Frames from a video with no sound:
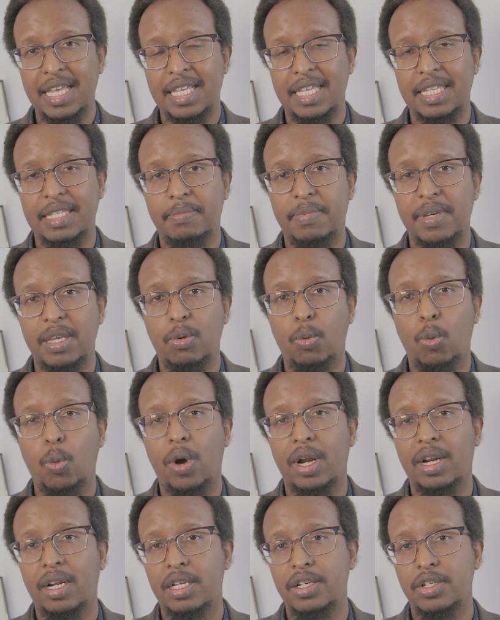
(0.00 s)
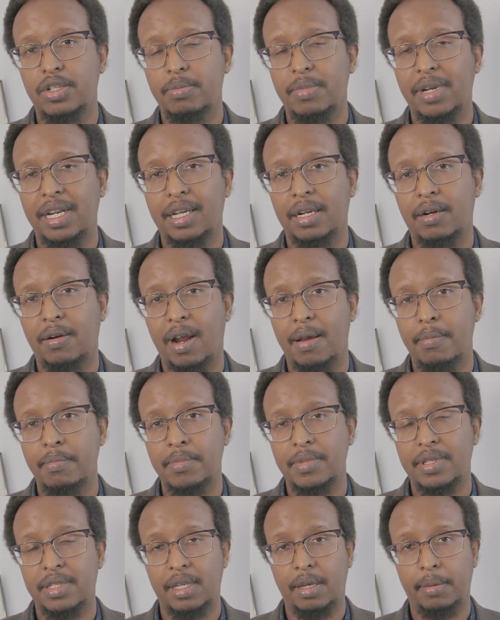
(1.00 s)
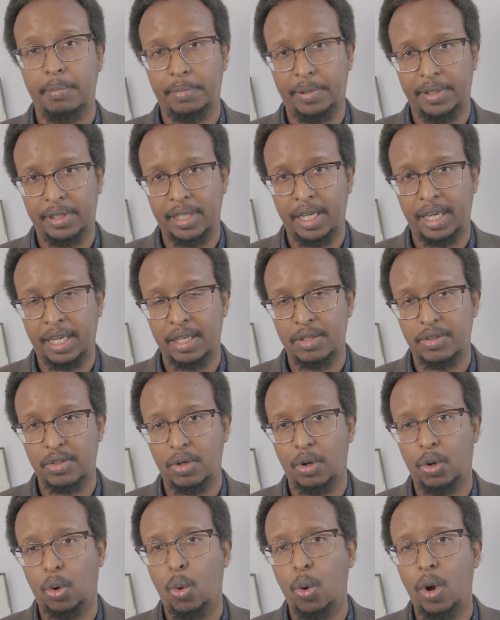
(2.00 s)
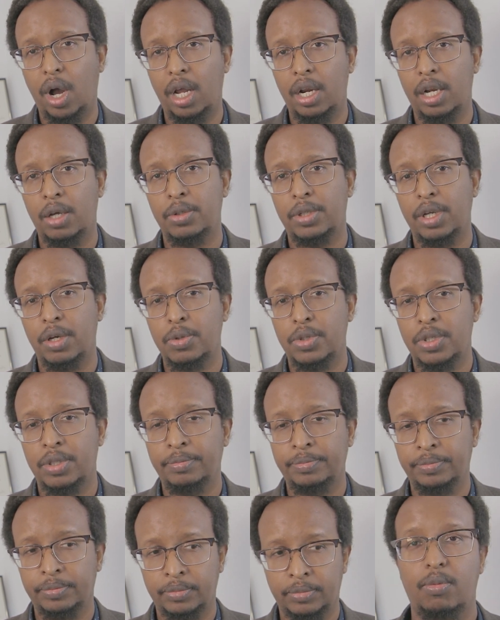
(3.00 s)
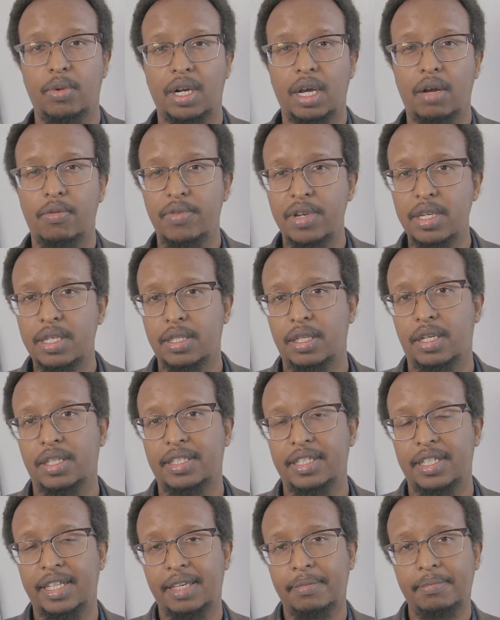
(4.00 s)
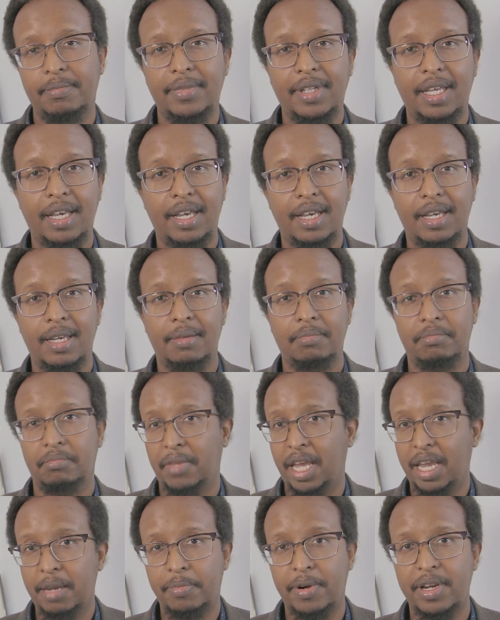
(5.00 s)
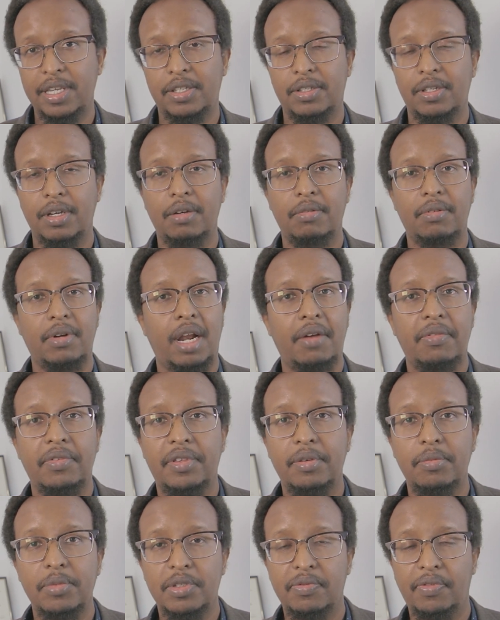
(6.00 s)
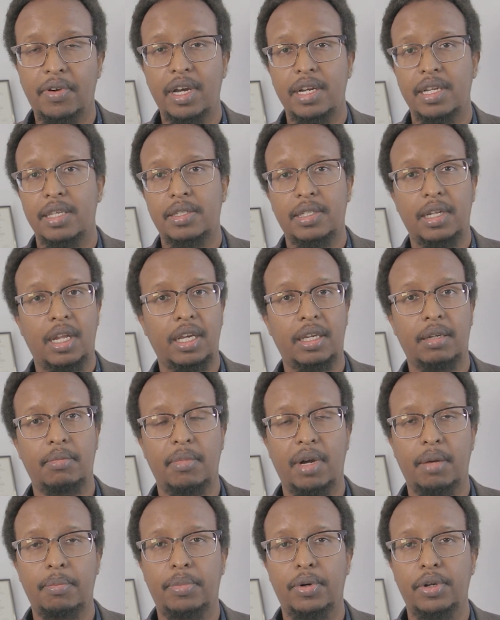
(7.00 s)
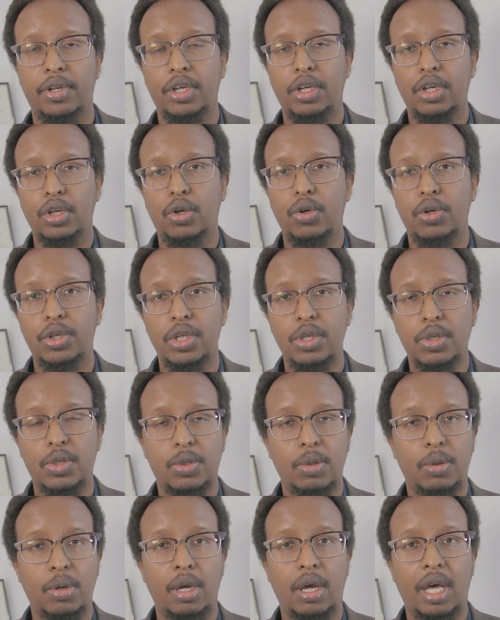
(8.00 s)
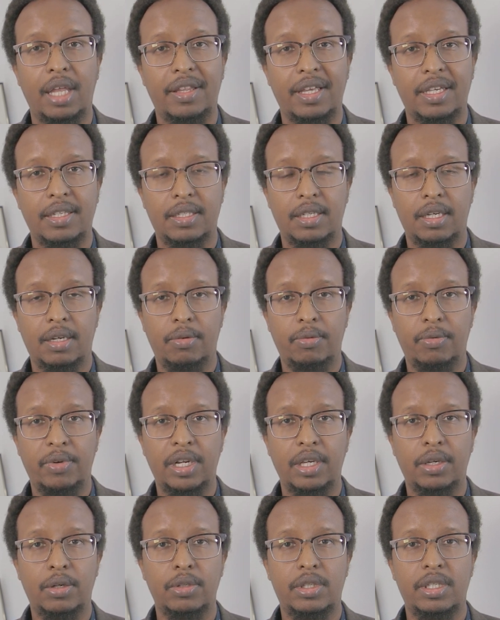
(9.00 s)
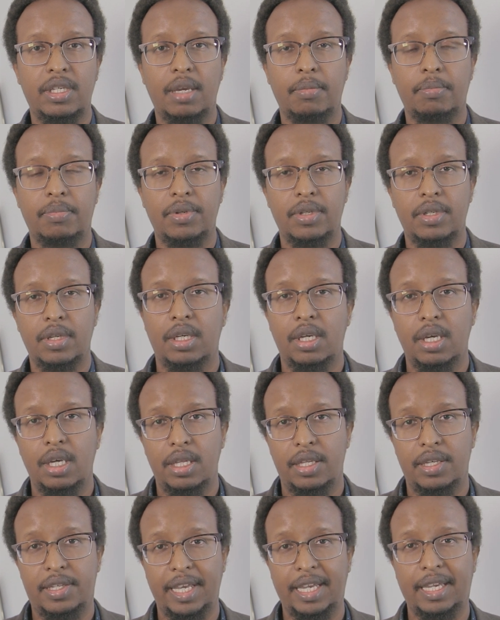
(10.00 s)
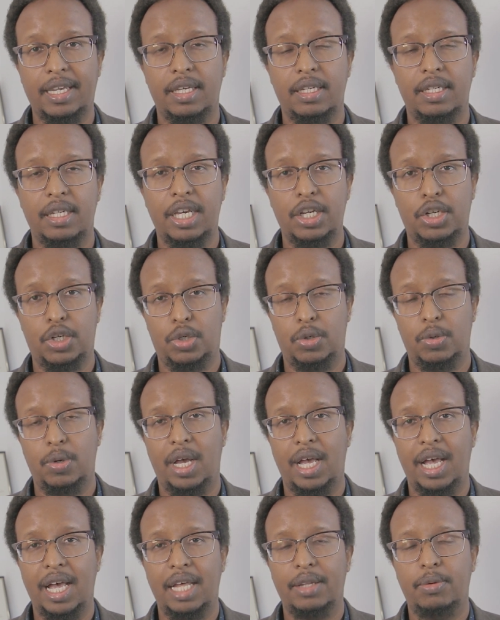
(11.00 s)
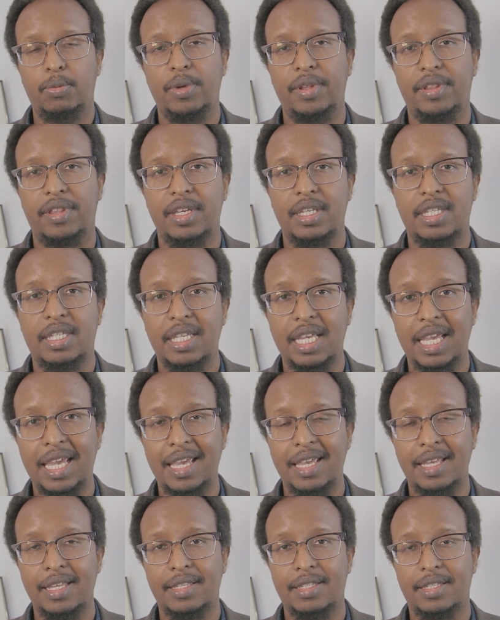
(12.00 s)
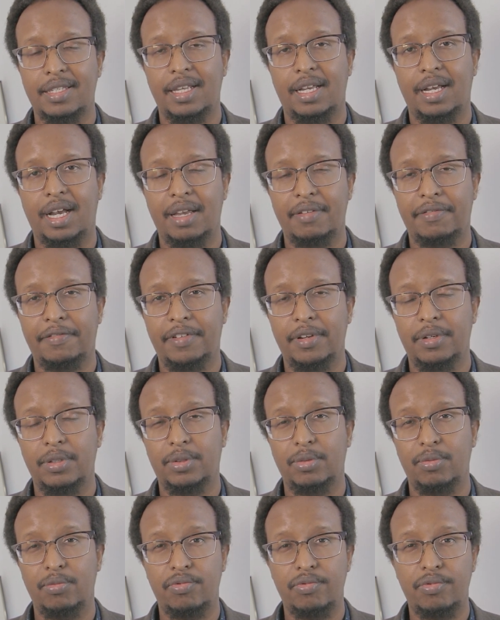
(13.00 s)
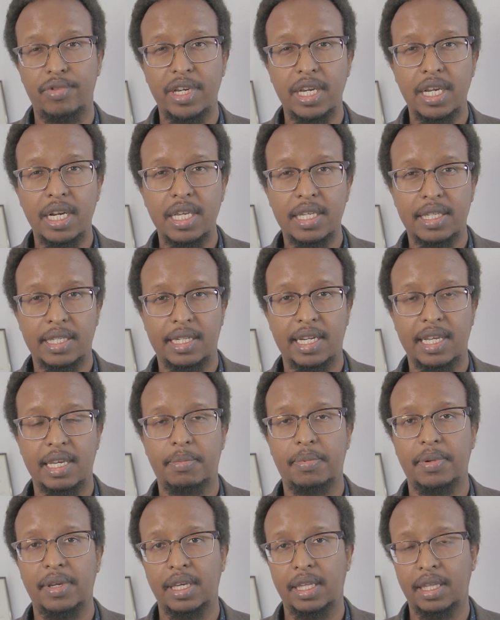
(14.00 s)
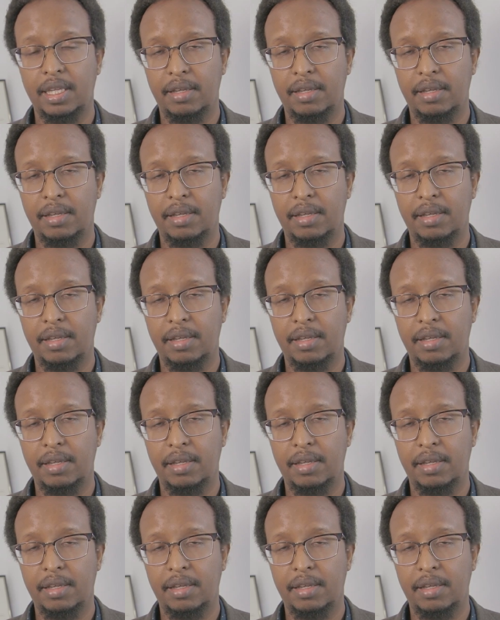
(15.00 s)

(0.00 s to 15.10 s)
has been 100 milligrams per day, so quite a low dose. When I restarted it, hey presto, everything was fine. It's like my body got used to it, and that's a really good tip. The second issue I had with this is I felt really sleepy